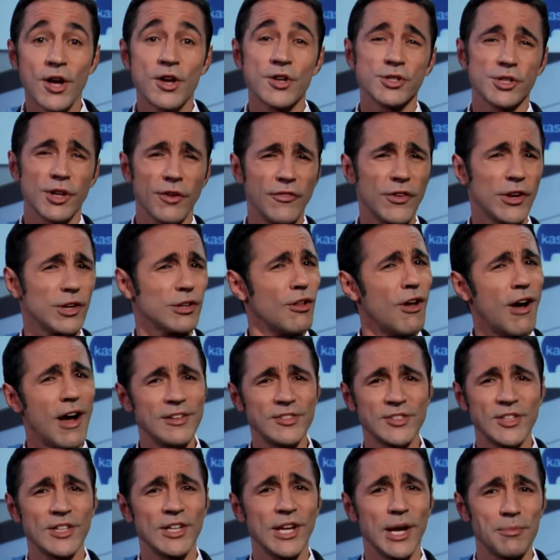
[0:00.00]
So if you're
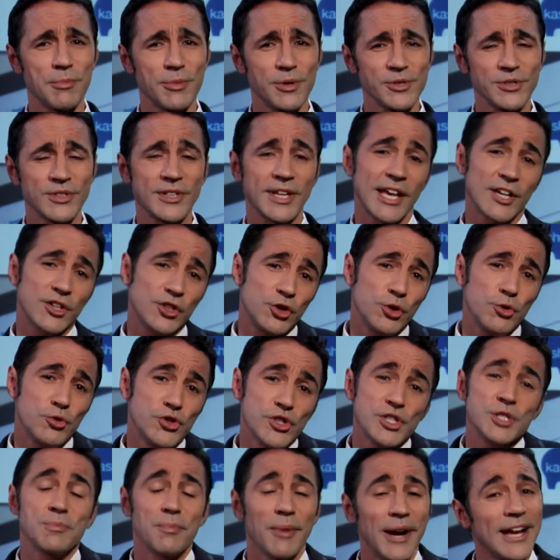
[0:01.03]
lost in numbers, Kashoo
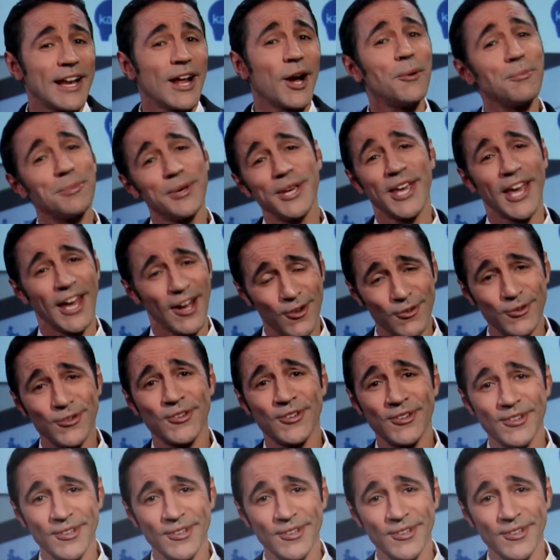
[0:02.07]
just might help you count.